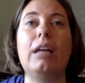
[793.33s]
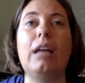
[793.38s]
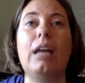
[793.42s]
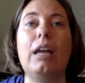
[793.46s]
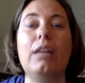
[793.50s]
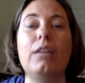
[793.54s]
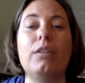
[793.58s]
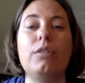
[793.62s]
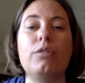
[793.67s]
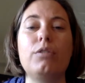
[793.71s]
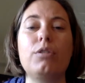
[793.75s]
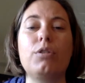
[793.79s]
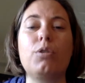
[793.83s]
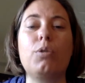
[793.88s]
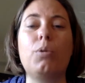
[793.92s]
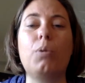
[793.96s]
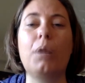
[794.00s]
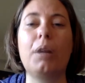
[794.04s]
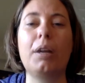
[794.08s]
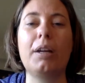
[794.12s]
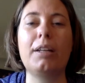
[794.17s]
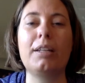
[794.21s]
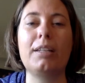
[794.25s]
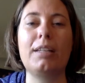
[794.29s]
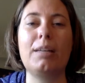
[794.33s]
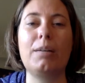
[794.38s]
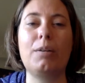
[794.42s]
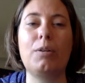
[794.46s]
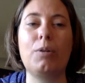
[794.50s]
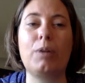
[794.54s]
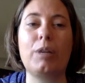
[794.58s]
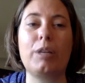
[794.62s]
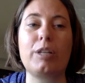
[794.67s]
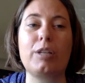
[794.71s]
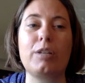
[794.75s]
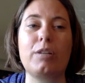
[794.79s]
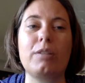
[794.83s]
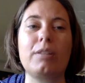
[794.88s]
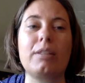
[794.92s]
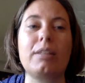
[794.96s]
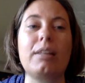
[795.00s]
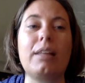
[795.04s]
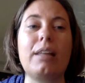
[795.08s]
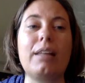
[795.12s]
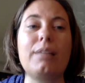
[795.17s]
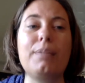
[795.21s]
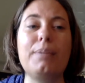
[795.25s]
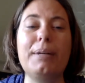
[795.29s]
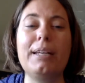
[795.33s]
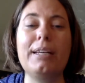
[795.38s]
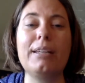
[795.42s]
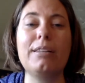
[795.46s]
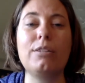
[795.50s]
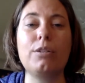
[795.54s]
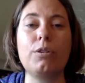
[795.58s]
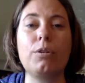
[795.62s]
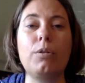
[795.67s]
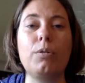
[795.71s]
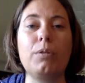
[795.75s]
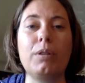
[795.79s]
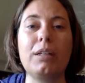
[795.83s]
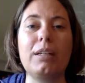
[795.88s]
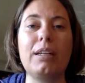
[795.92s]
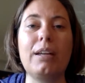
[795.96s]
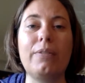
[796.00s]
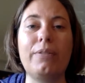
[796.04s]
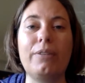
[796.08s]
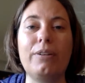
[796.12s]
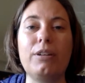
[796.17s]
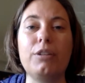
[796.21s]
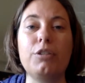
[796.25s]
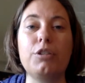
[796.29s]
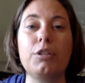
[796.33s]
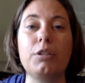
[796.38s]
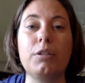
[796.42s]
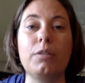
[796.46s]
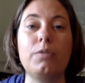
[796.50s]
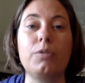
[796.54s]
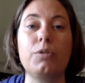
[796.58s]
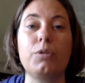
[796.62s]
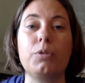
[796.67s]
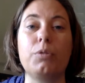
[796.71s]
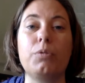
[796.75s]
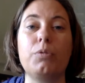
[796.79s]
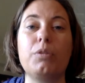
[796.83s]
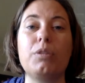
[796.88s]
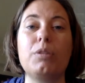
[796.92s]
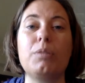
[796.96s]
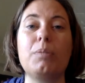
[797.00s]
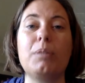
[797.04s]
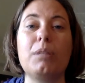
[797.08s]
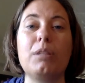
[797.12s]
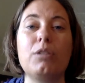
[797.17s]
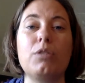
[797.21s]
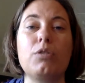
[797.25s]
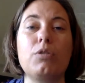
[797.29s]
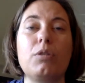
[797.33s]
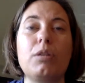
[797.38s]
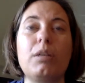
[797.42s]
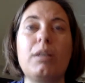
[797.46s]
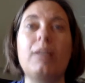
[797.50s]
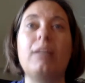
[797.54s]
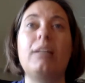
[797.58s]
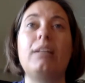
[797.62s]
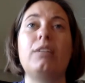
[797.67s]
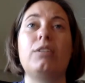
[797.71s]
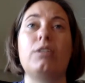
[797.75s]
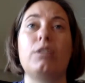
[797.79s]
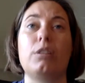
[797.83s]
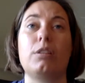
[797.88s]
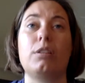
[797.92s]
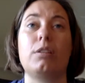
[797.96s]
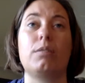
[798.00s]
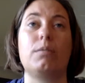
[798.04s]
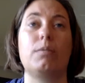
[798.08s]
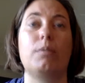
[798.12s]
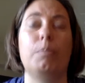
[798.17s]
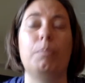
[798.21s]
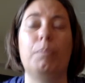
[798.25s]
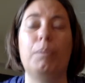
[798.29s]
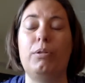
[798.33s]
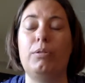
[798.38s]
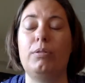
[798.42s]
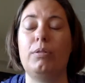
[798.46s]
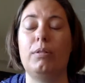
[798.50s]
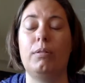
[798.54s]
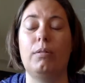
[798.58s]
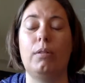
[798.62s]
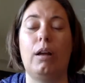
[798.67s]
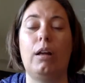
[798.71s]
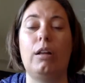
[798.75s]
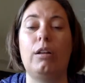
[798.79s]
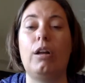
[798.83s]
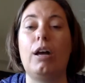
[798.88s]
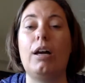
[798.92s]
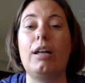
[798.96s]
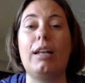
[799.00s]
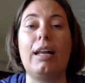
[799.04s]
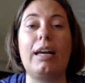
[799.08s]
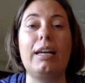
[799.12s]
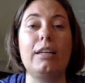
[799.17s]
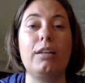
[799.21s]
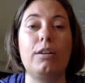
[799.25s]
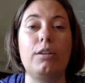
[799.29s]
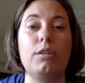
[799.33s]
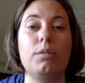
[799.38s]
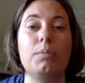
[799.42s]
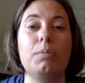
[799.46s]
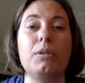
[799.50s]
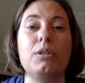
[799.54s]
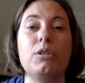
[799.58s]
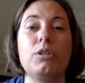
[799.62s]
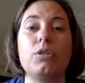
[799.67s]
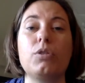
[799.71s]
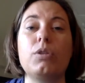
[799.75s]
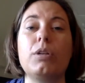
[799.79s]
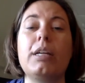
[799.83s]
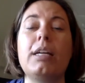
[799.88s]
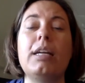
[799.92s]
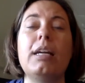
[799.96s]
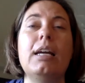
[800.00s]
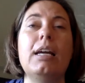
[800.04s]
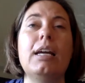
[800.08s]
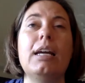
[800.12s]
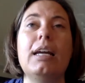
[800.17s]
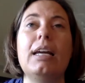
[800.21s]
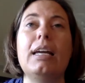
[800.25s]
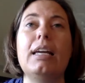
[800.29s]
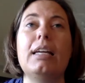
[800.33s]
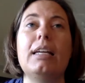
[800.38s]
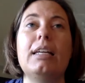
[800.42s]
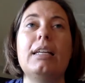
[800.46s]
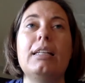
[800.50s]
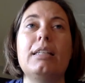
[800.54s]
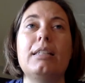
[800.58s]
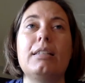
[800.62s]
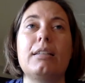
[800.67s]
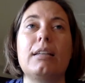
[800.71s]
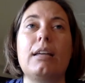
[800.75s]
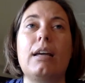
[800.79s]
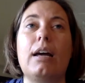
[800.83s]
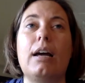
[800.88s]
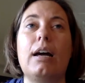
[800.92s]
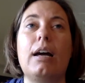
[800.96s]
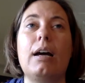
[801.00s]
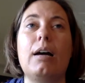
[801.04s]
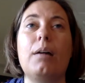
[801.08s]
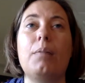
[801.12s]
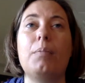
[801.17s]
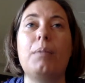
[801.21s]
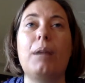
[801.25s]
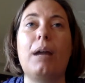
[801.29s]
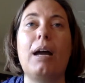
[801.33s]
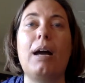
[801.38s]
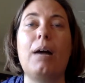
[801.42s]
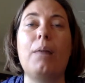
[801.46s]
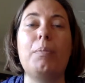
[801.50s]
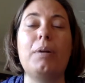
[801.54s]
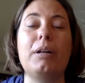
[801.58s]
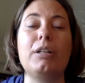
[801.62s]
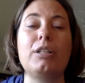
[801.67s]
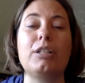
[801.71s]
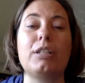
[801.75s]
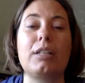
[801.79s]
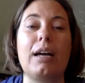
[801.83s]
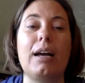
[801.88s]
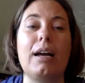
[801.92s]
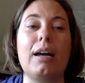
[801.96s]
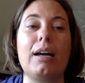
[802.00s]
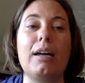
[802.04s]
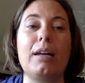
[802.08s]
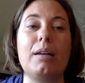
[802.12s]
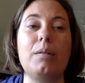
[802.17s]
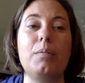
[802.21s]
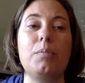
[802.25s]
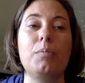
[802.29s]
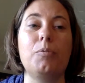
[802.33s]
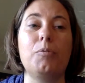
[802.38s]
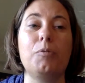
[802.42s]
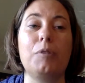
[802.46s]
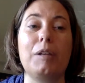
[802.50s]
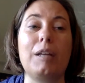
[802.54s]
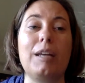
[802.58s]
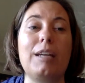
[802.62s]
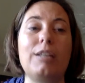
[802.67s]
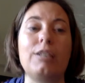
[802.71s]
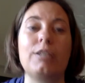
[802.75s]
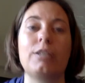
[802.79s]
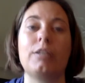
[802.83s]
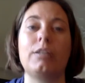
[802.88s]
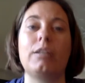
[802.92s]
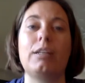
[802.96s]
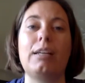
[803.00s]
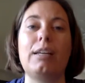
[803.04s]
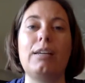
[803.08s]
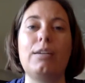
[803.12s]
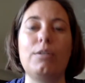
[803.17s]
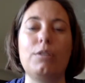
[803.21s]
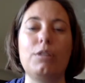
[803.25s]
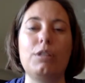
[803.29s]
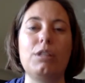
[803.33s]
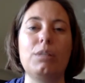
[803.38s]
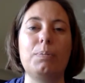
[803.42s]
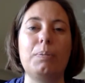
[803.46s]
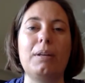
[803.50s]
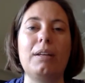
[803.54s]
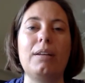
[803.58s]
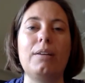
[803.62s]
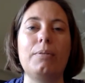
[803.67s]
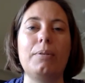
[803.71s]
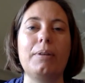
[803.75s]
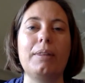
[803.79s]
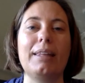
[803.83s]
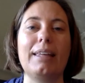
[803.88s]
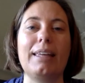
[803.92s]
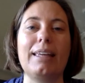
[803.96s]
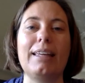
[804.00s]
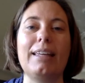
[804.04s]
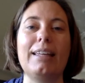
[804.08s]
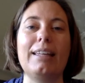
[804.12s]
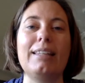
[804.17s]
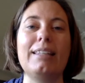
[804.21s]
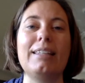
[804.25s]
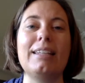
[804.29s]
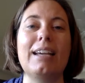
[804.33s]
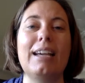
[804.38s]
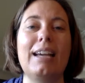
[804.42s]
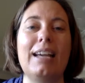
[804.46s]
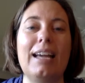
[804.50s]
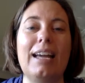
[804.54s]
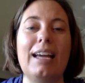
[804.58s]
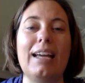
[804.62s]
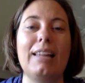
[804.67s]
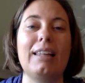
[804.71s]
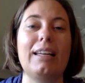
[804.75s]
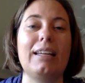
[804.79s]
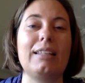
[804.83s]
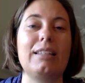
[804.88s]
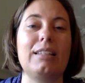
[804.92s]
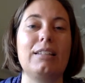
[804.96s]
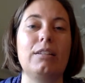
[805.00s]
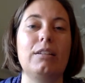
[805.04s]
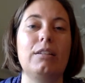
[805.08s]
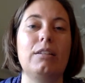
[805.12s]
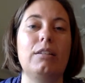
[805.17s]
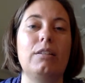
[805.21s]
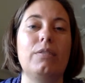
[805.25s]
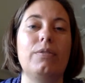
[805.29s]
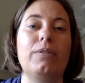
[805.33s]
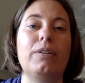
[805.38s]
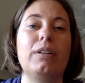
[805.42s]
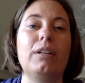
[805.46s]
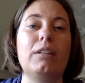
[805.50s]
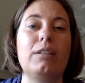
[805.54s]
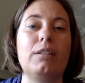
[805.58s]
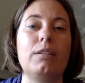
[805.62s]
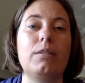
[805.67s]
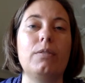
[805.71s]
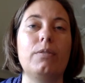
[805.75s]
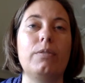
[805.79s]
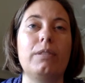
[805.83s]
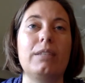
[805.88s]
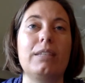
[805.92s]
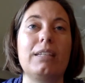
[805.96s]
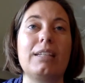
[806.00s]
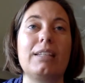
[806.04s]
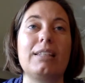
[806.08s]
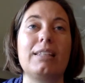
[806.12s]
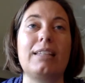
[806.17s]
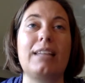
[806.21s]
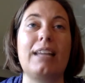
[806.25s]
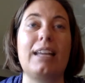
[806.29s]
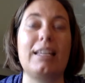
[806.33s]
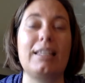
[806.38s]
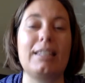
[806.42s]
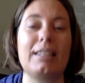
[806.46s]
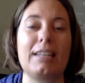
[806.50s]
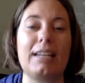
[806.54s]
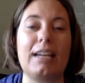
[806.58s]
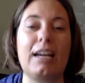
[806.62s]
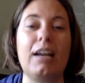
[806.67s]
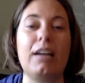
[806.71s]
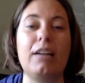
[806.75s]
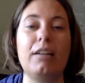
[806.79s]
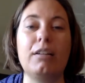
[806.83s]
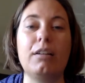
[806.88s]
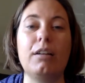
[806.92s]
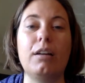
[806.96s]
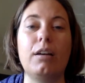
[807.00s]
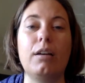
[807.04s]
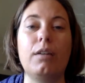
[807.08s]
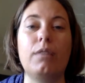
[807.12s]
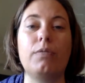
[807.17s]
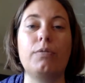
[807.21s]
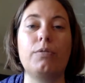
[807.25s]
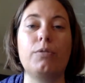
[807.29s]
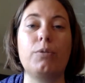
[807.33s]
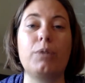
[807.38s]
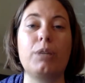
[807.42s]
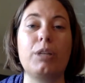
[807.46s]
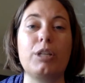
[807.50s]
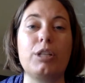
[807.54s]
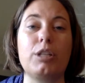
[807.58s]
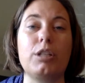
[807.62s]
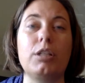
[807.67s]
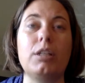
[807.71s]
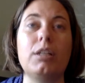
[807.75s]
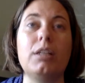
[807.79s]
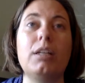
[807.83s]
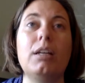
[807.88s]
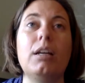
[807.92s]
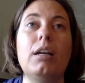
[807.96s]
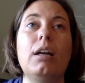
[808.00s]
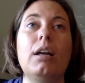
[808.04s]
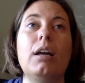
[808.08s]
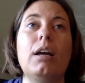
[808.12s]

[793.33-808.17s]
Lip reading: And those are quantity questions. That's because their only definition of children's ministry, just a lot like youth ministry, is how much time relationally are you spending with kids? And that's a definitive success kind of question.